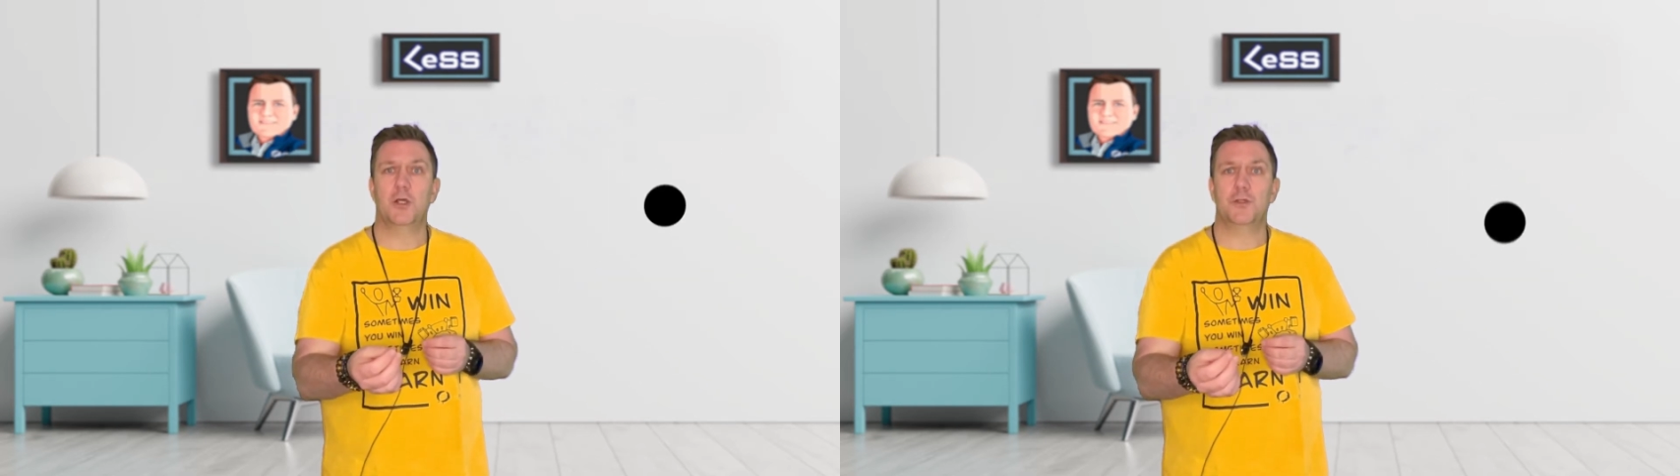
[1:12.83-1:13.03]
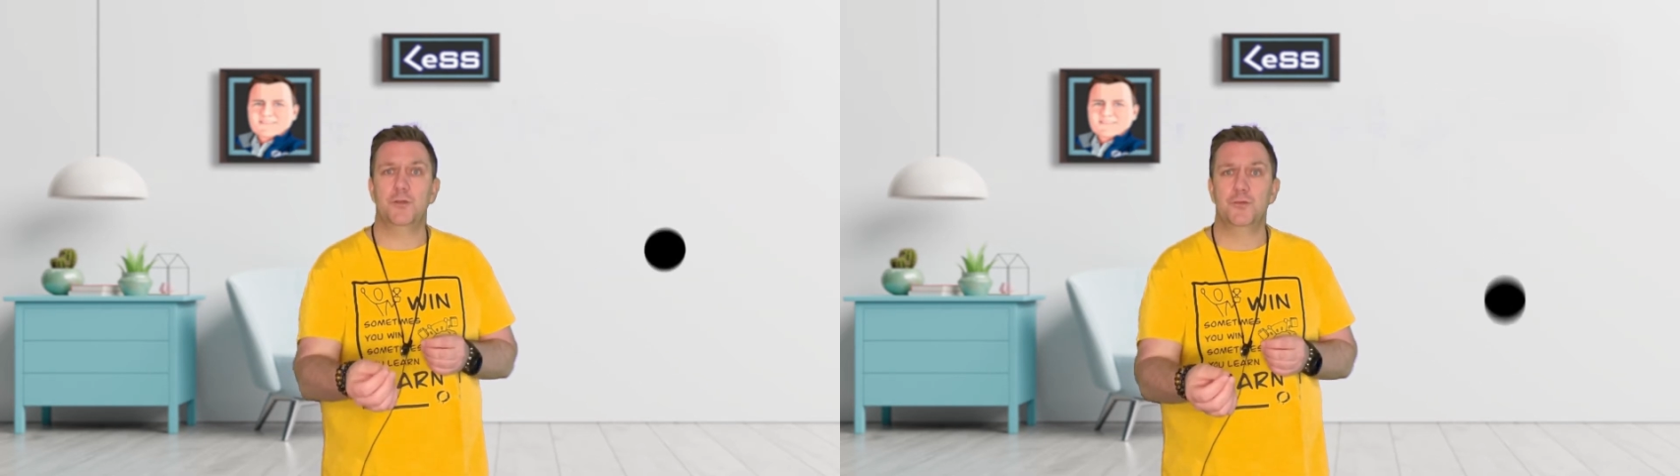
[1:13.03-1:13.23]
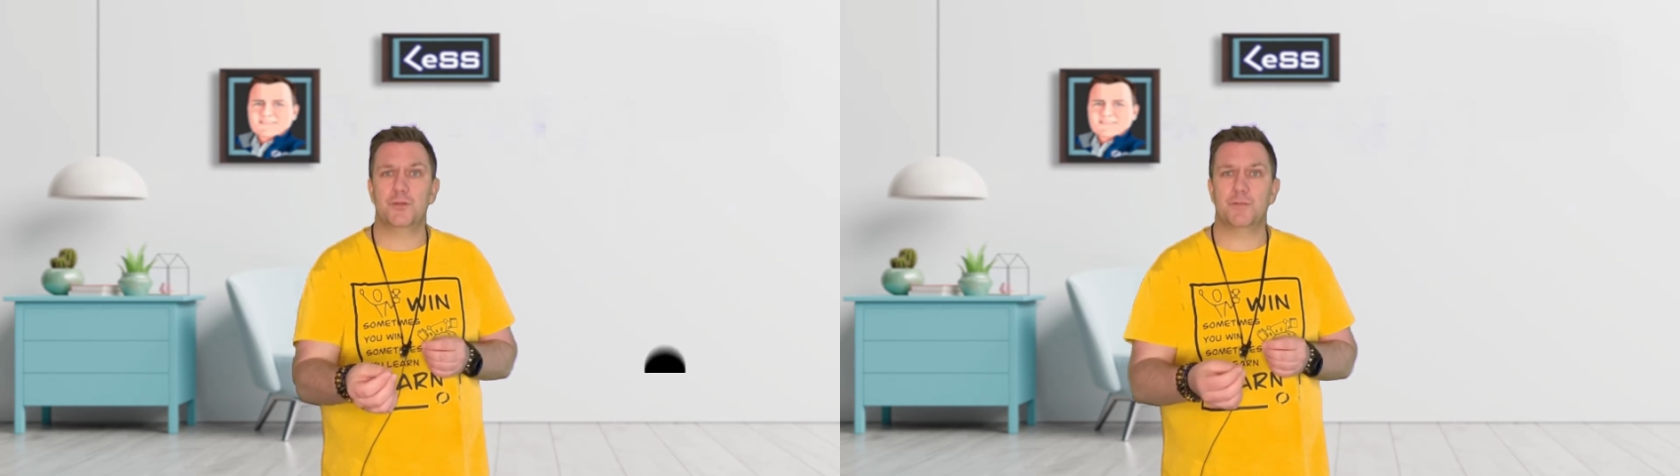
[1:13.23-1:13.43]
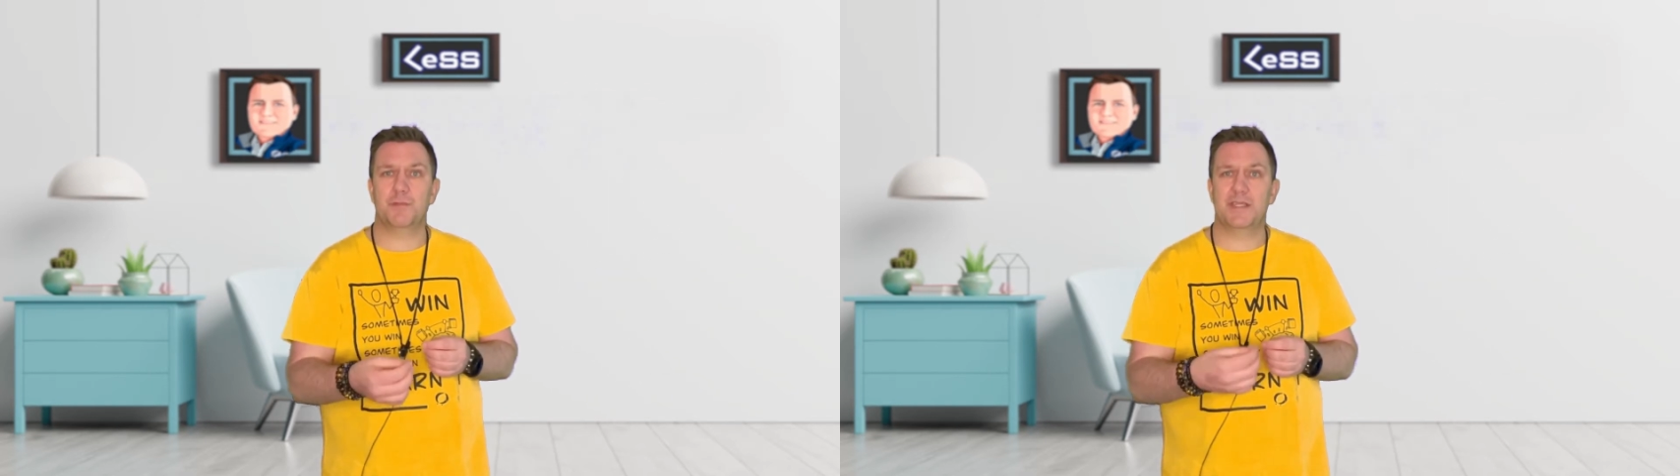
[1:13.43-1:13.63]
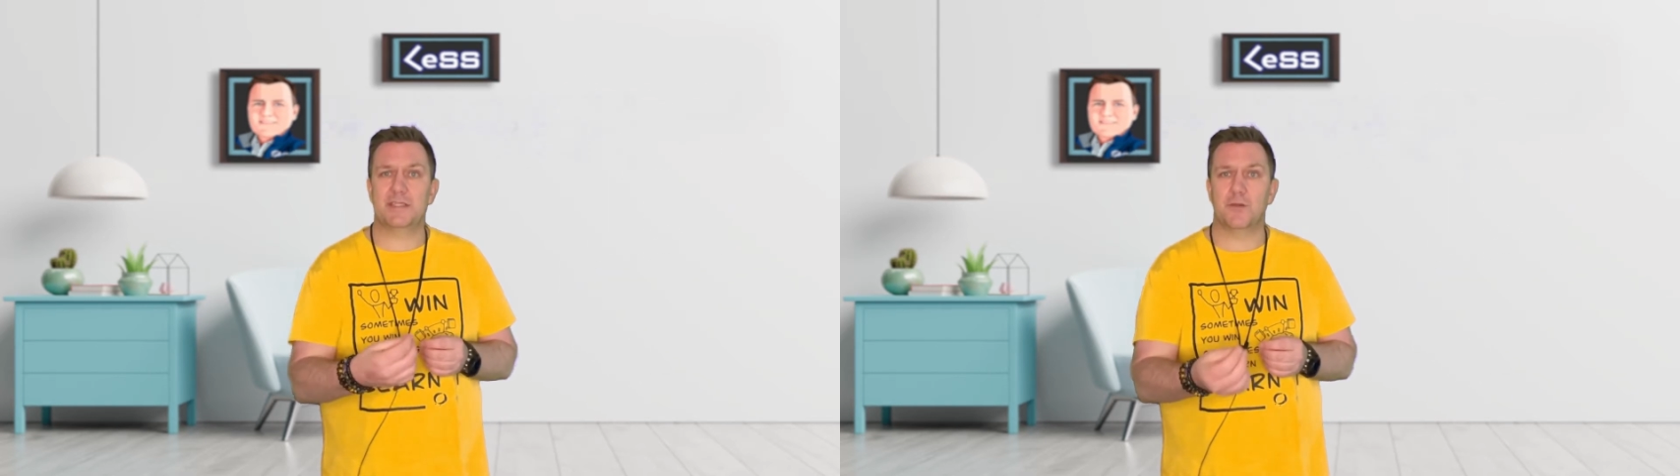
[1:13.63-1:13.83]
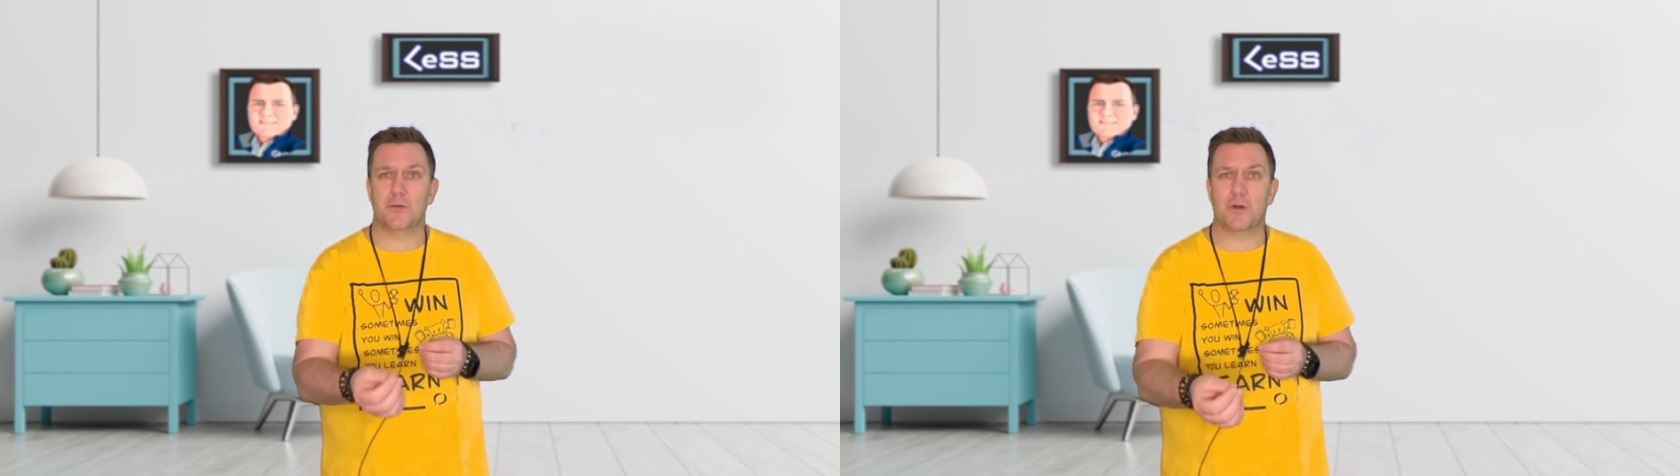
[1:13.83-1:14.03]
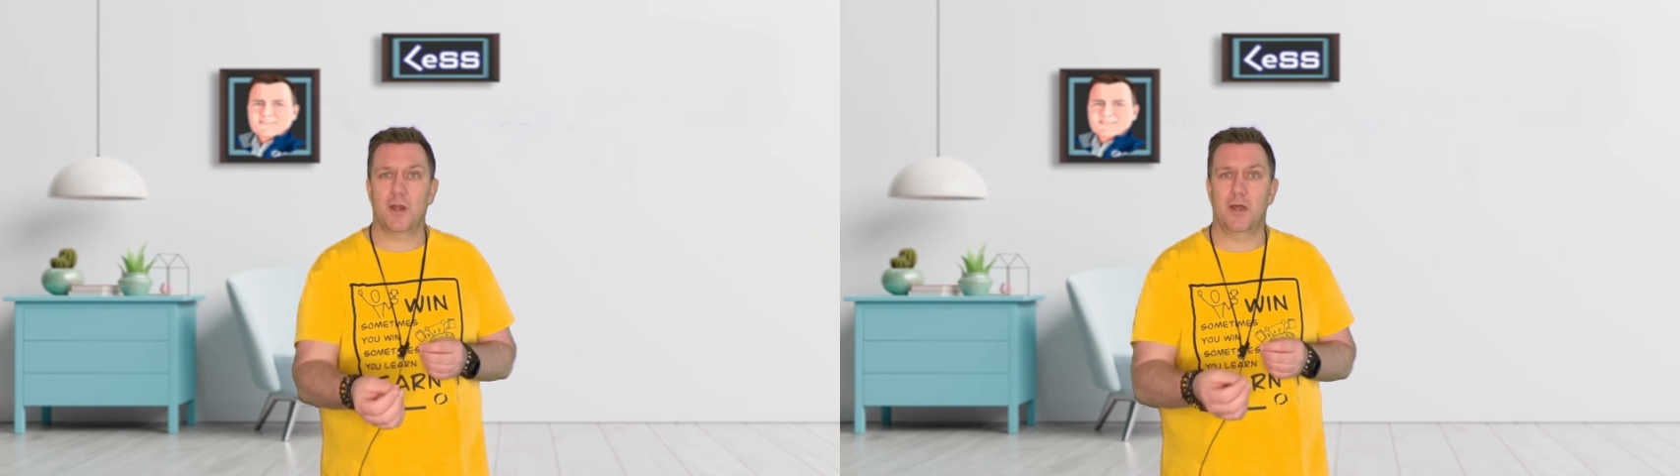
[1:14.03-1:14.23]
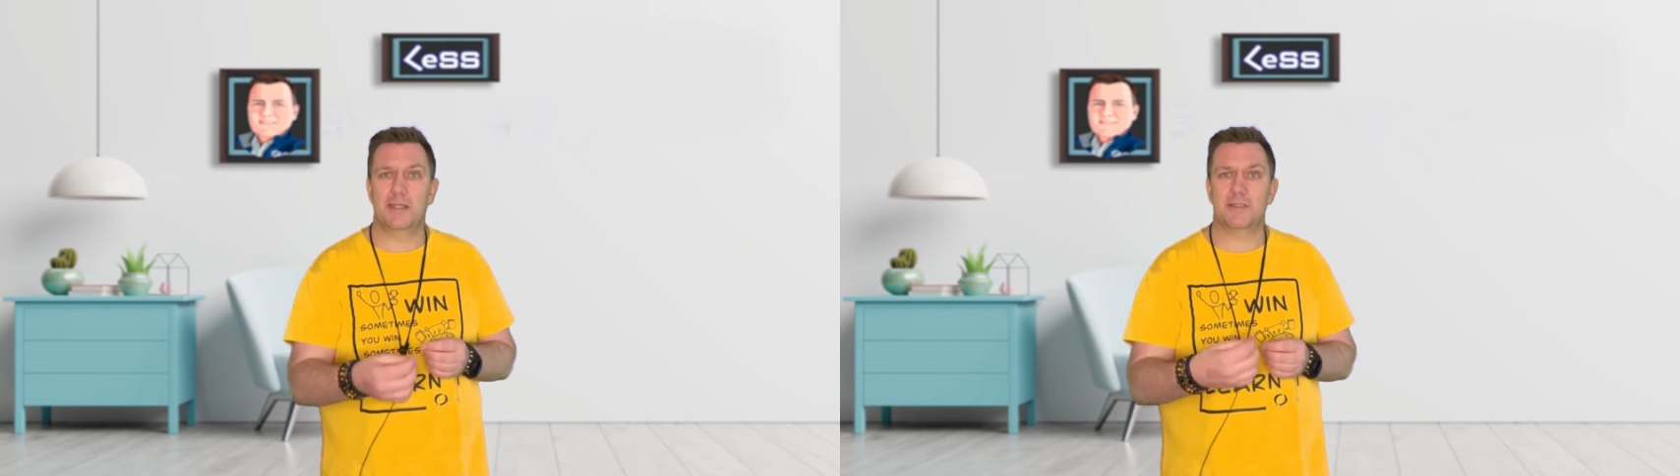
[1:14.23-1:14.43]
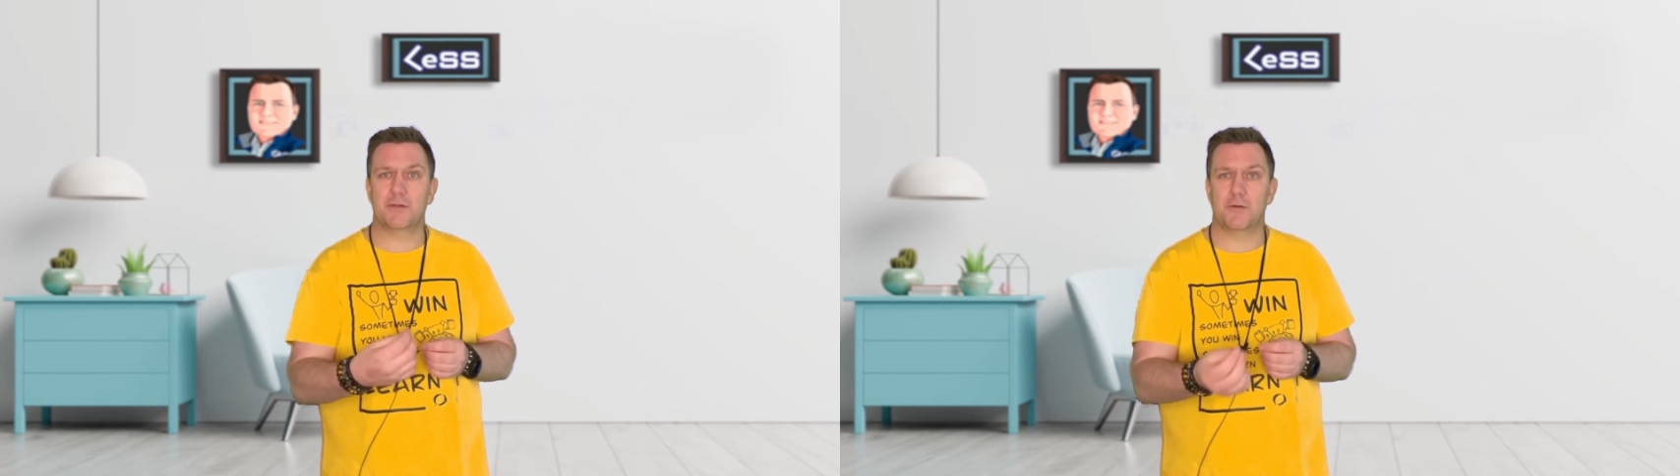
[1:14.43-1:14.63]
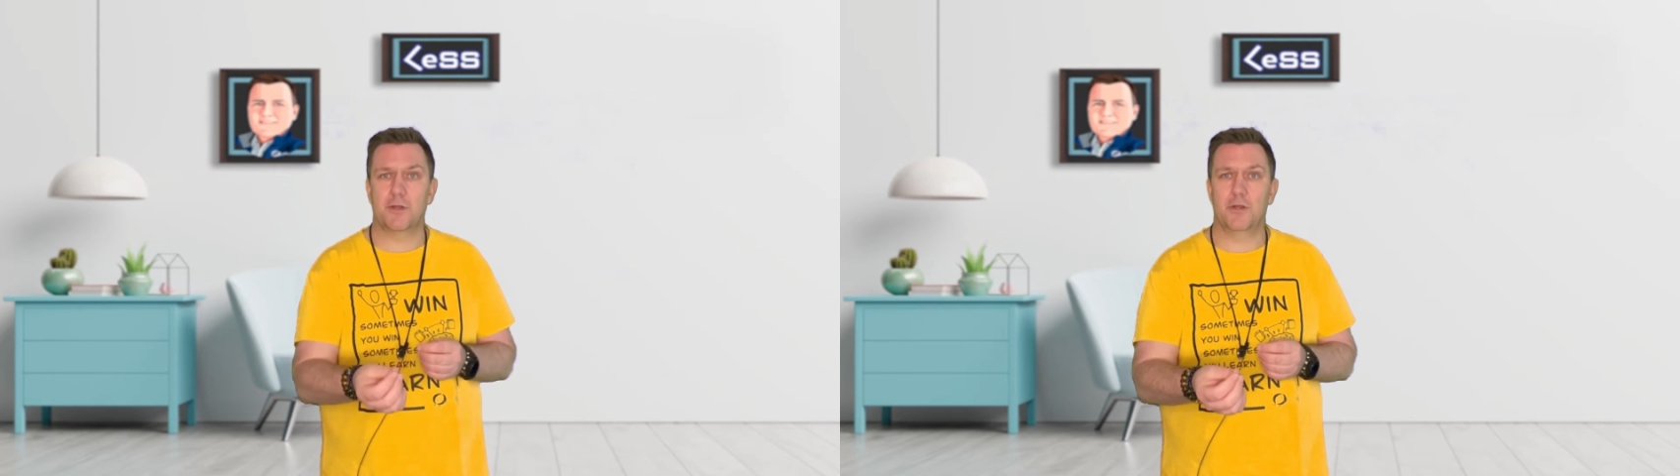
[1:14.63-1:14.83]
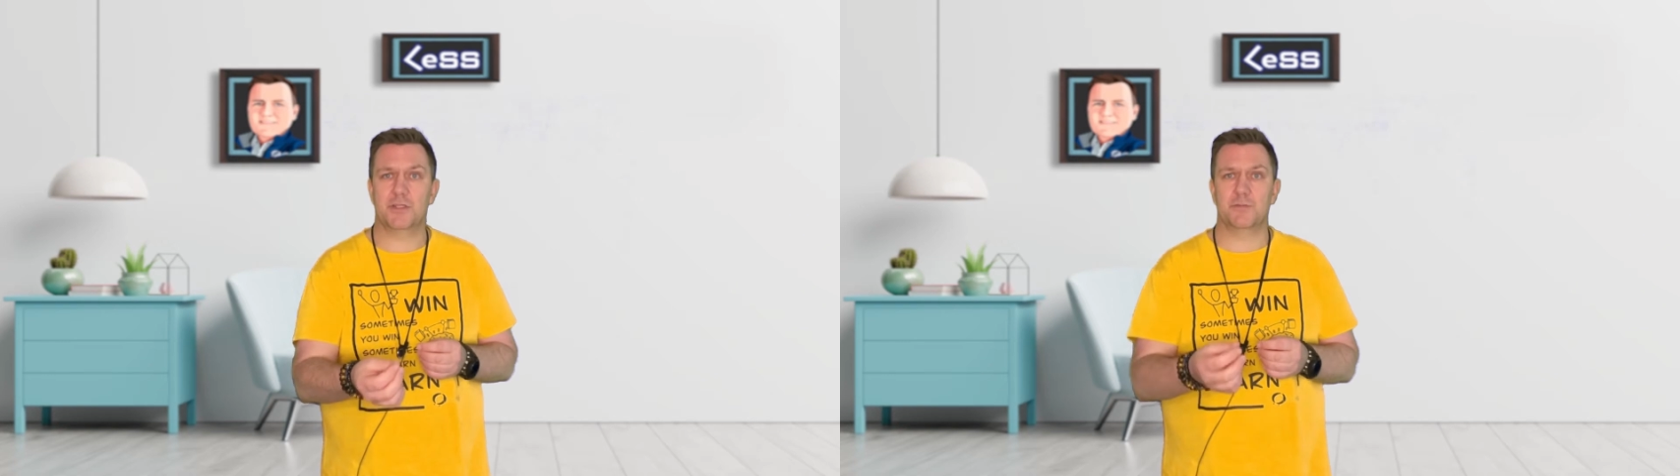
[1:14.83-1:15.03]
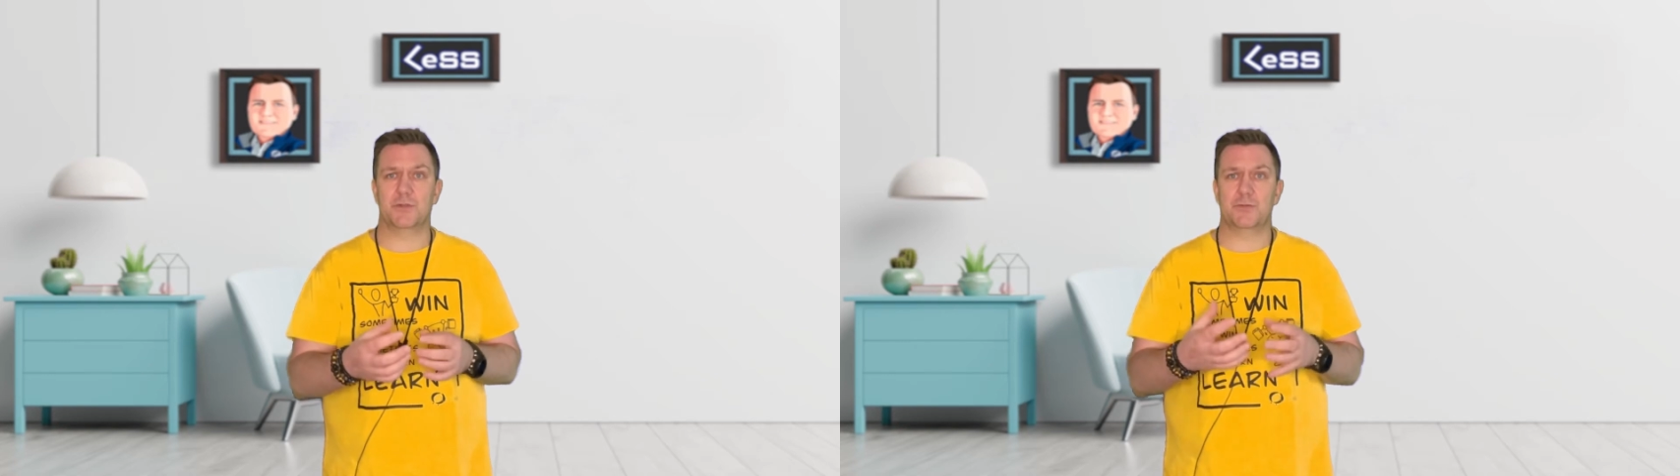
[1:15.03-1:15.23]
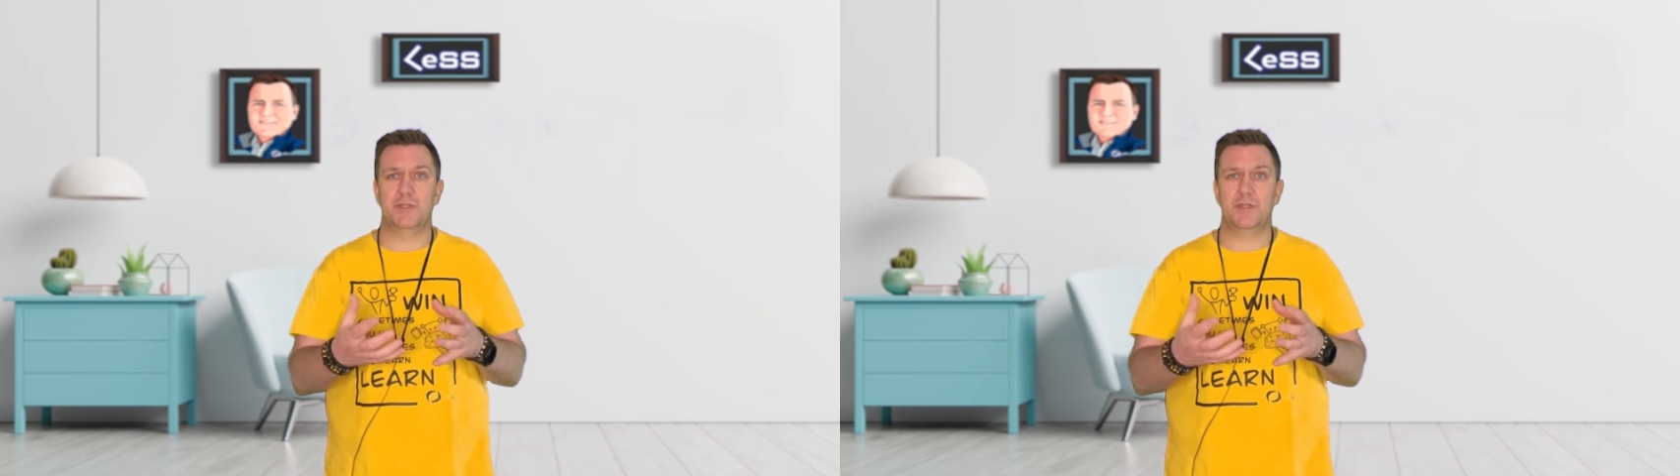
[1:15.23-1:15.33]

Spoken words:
user base, our clients, our customers.